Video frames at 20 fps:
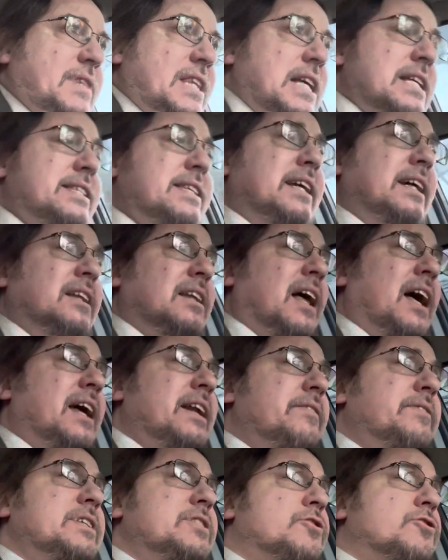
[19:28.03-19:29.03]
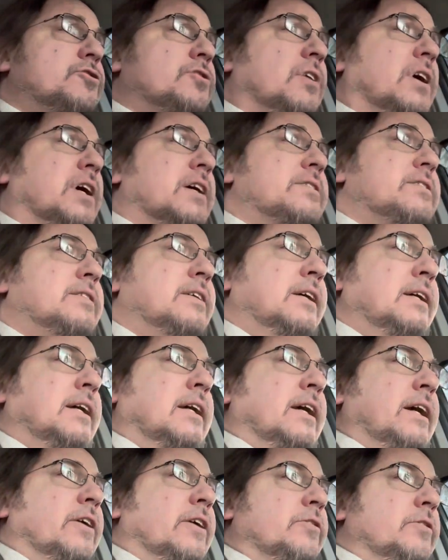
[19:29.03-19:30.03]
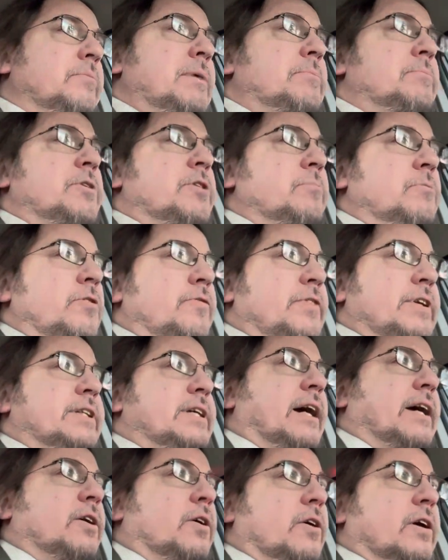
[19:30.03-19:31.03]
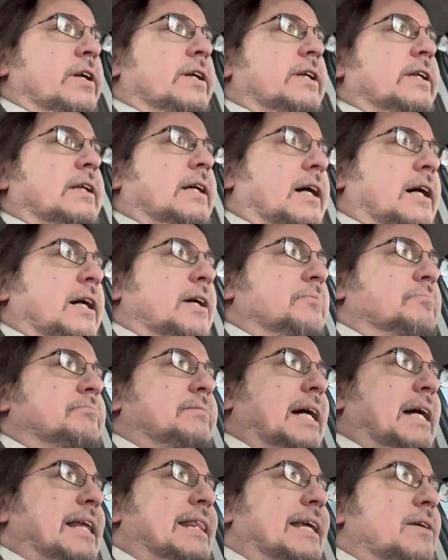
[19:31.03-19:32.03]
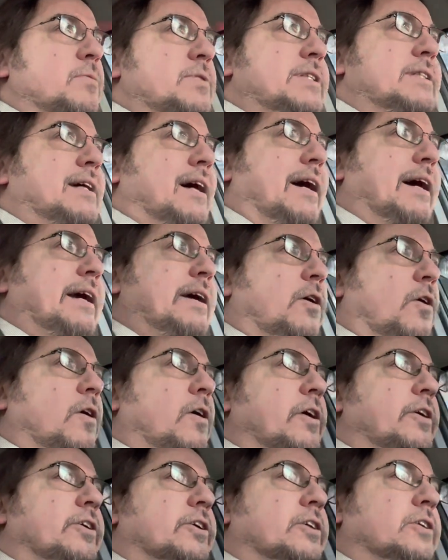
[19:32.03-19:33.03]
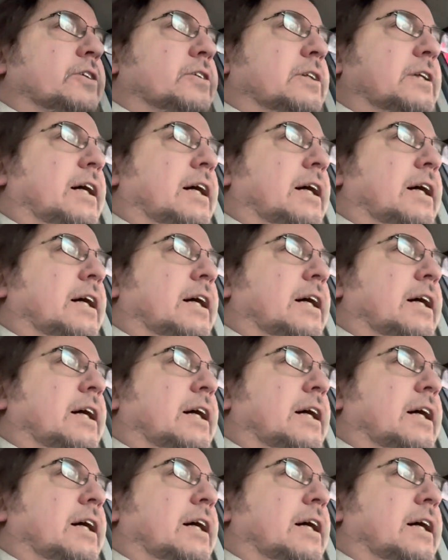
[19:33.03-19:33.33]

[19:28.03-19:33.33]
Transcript: Seeing a lot of these trucks. Remember the movie Die Hard? Um, I think it was Die Harder.